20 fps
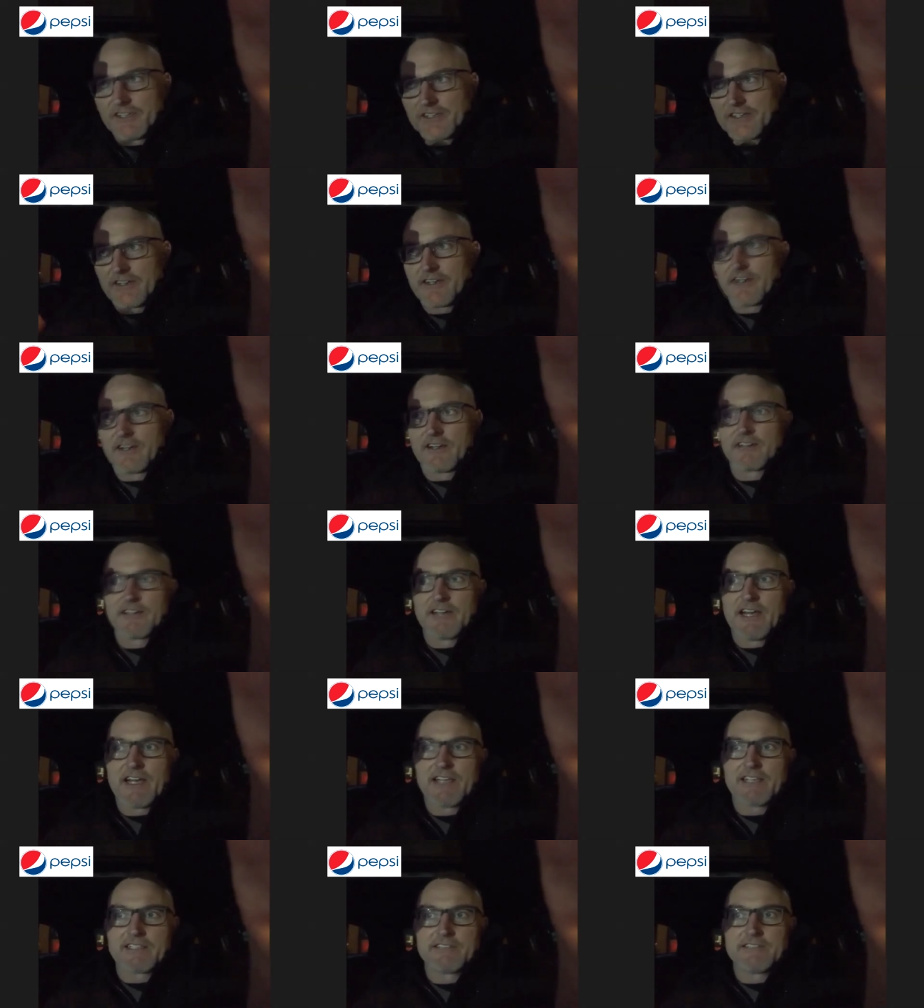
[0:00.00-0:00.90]
Our, our
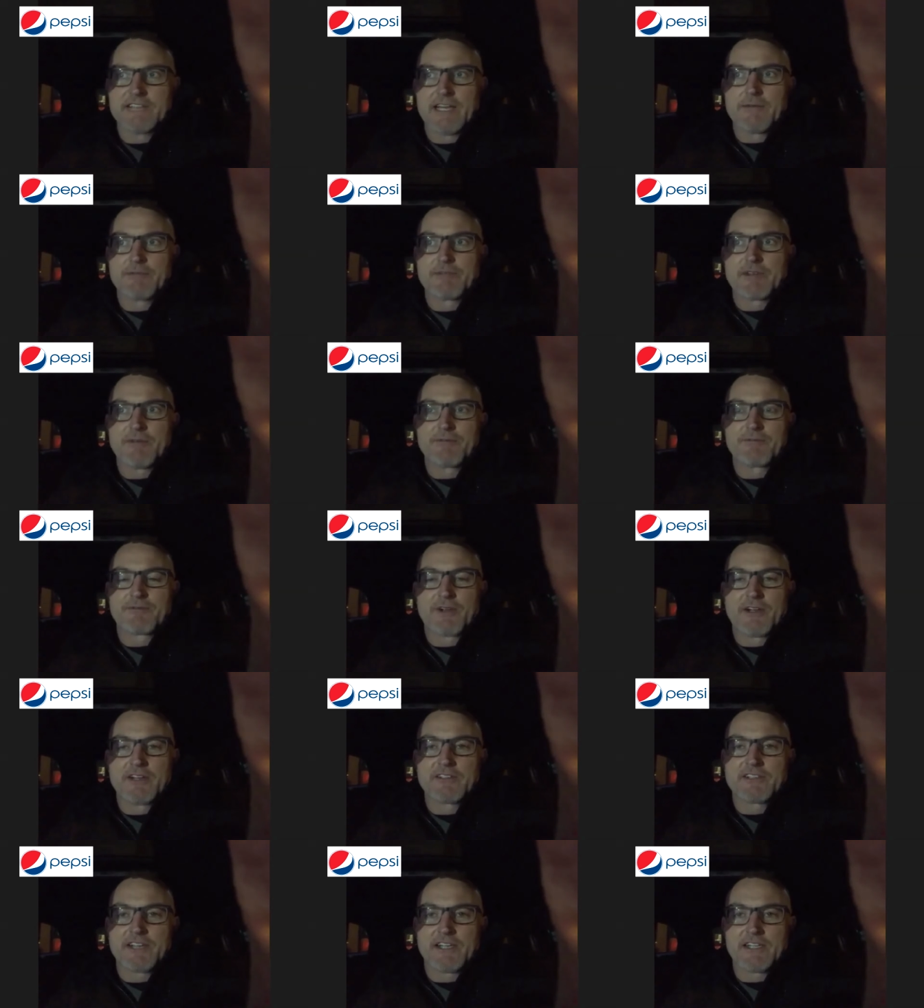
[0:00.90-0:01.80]
lack of depth up
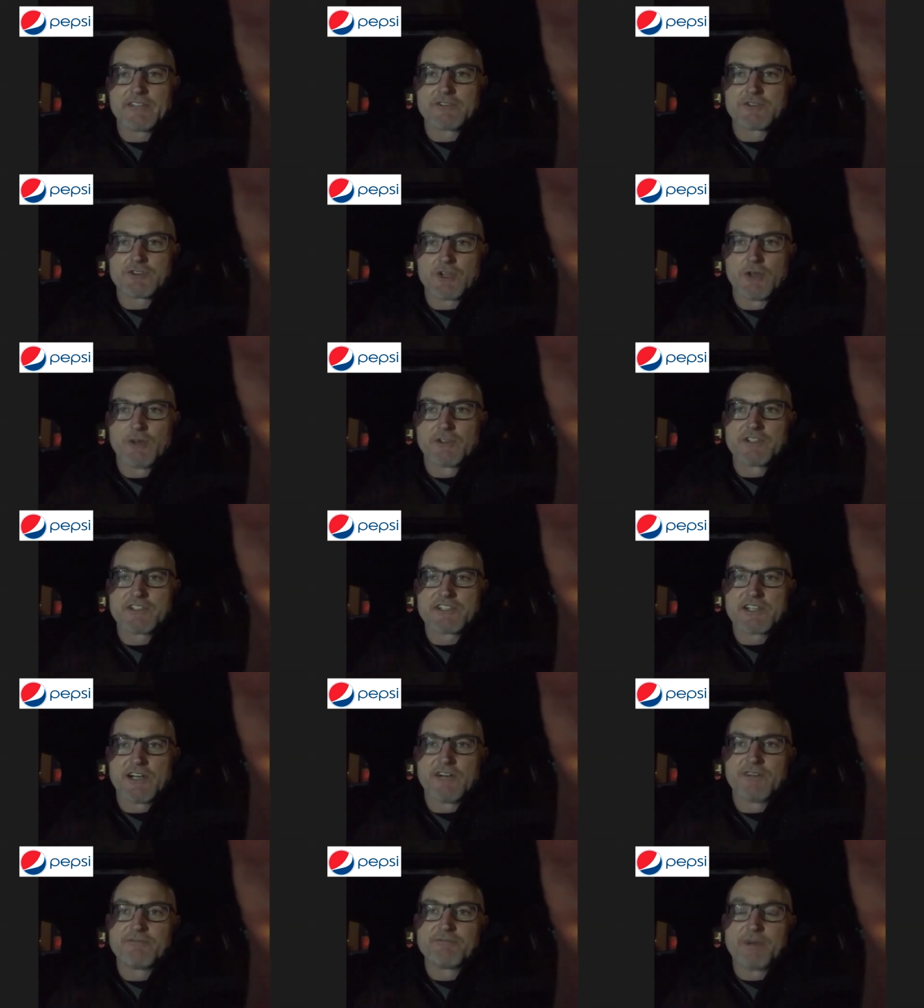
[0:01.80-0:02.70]
front kind of showed
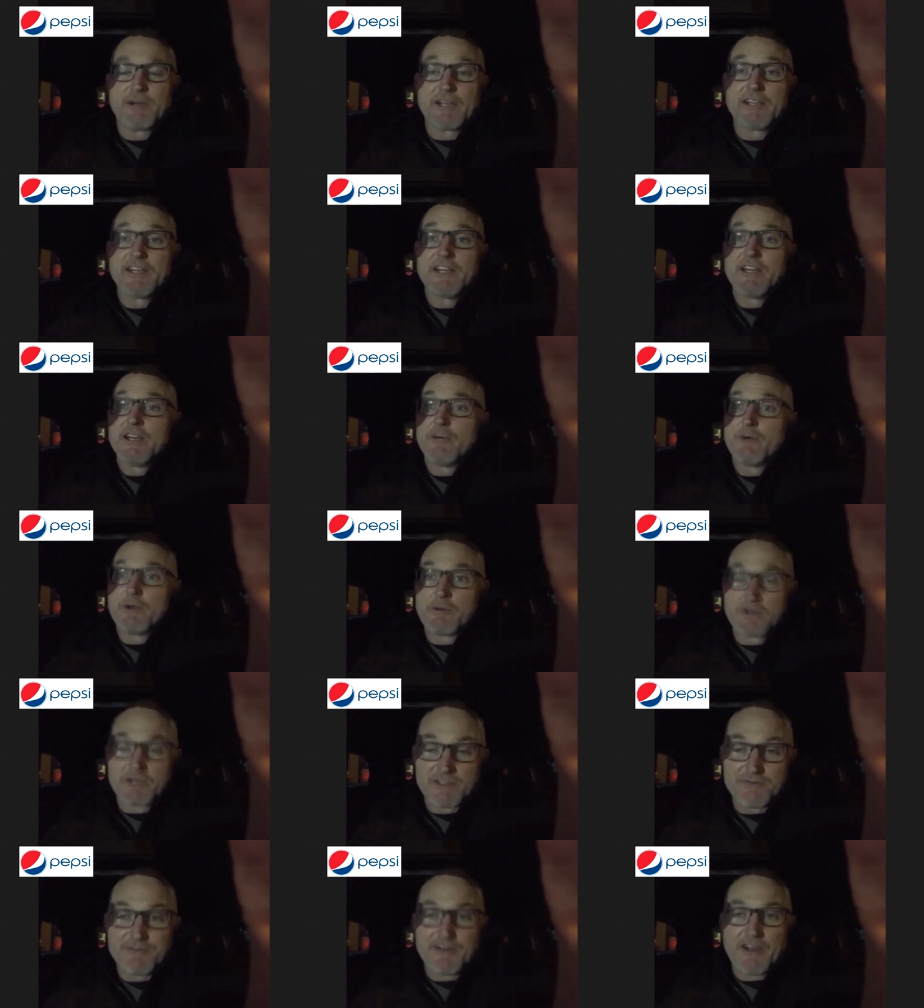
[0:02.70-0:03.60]
itself, but we
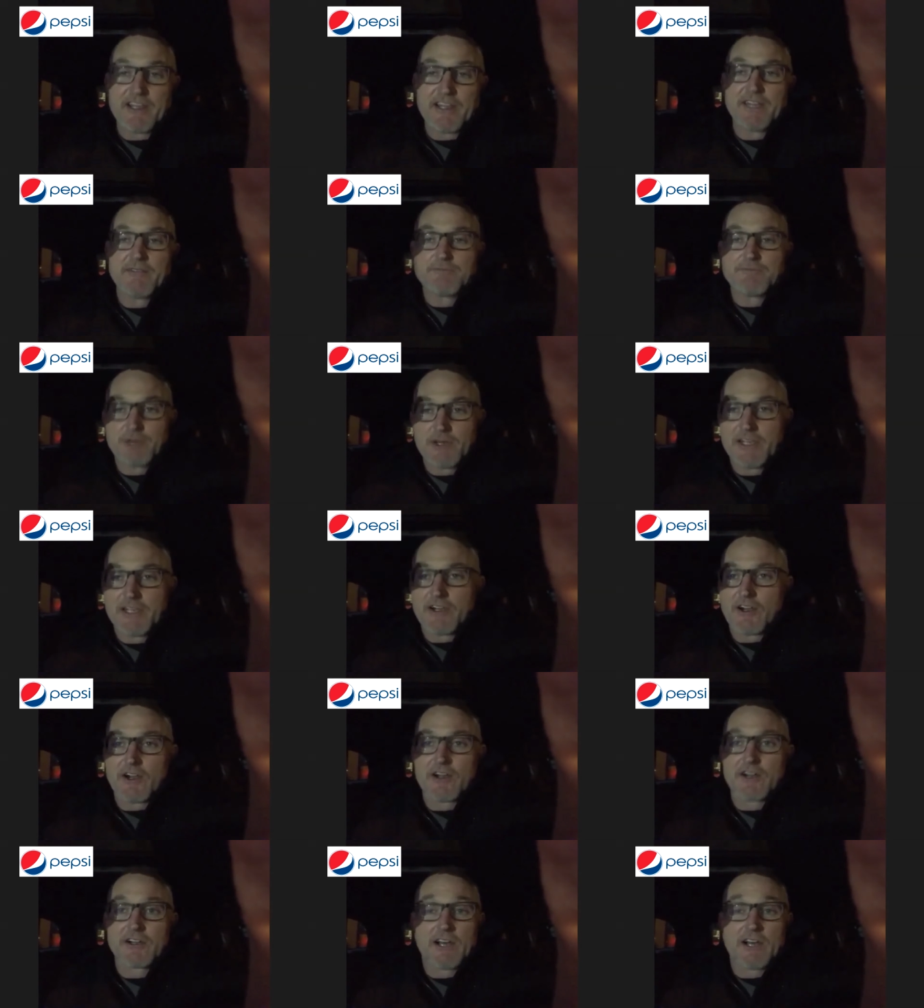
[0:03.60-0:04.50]
were defending, playing
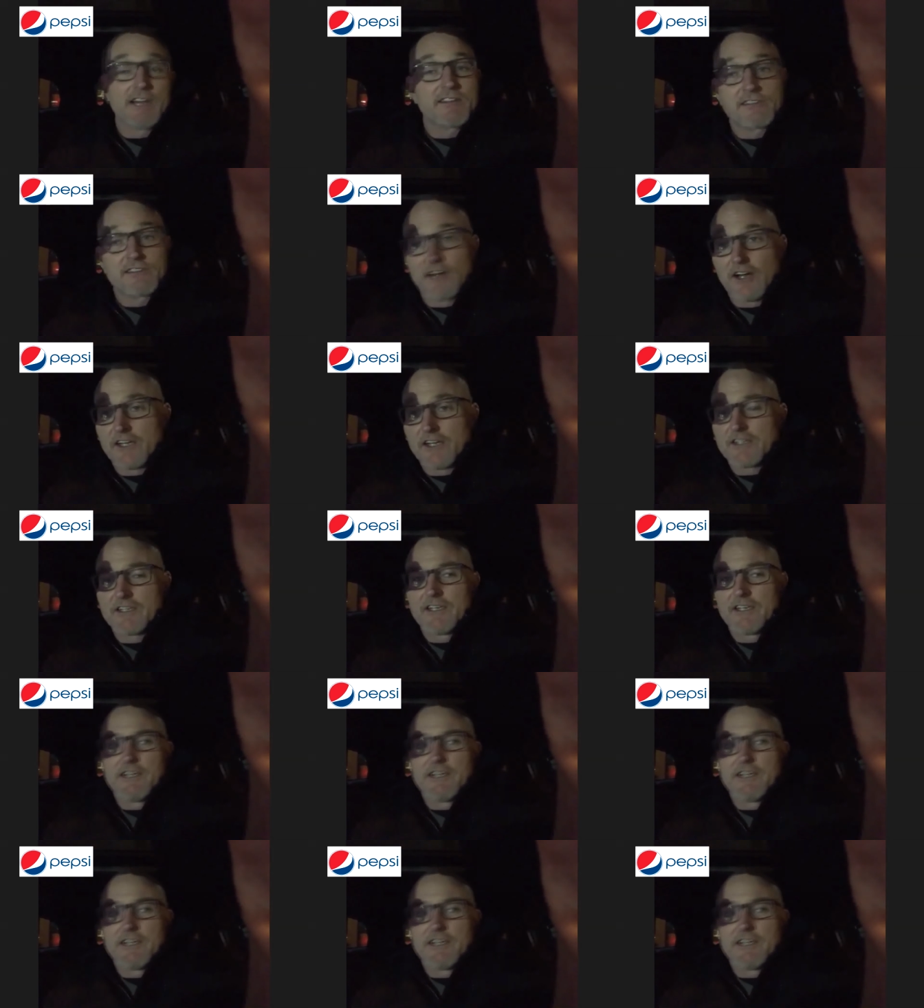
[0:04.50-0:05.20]
hard. I thought,